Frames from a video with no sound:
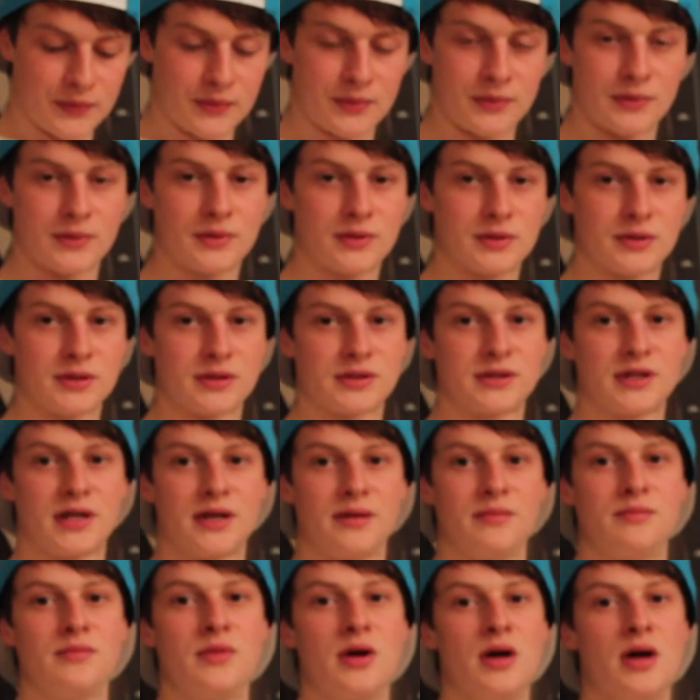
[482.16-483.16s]
it's the
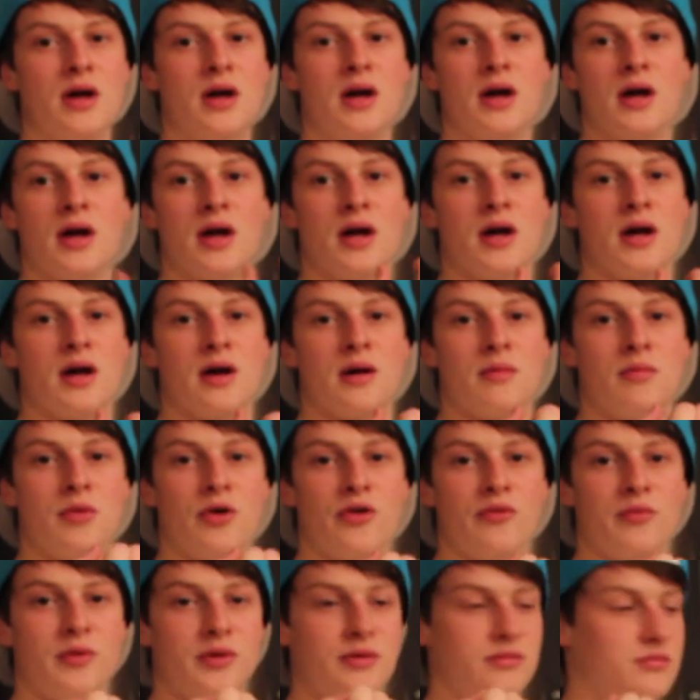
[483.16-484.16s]
same
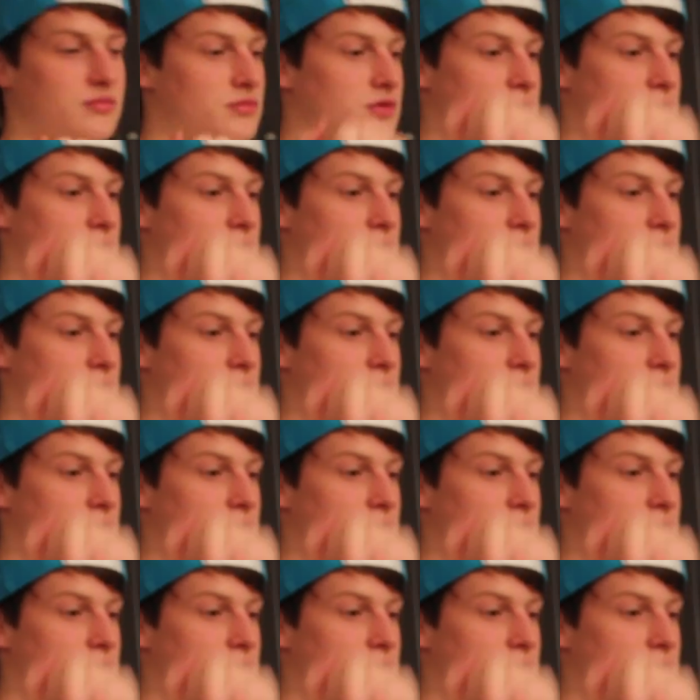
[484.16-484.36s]
movement,